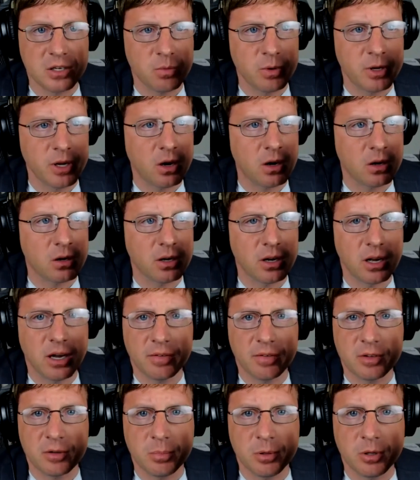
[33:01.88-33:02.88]
so we are going to
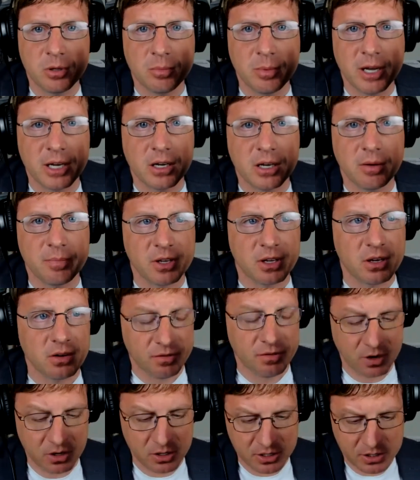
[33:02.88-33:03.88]
have to pull back up the
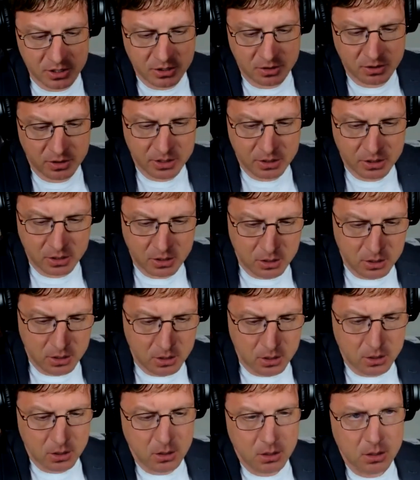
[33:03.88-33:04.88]
conversion screen.
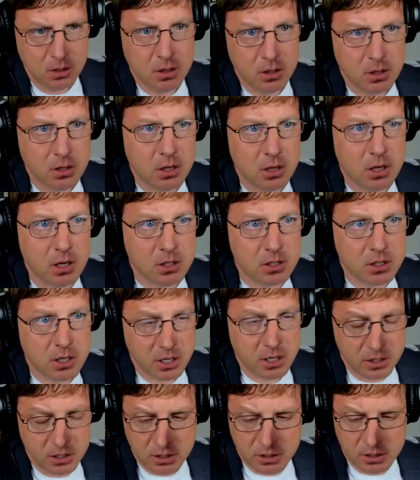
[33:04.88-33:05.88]

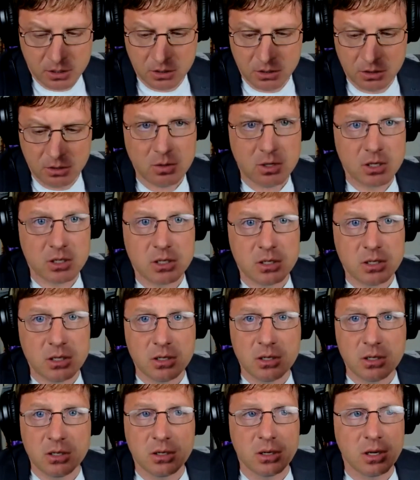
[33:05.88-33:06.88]
HKD to
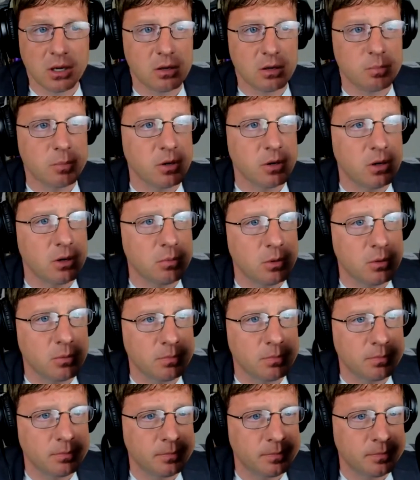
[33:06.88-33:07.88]
USD, not a
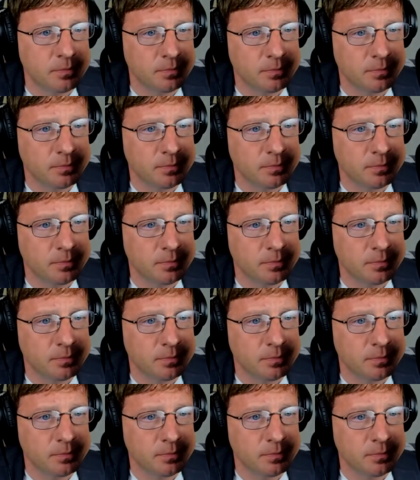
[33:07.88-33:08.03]
problem.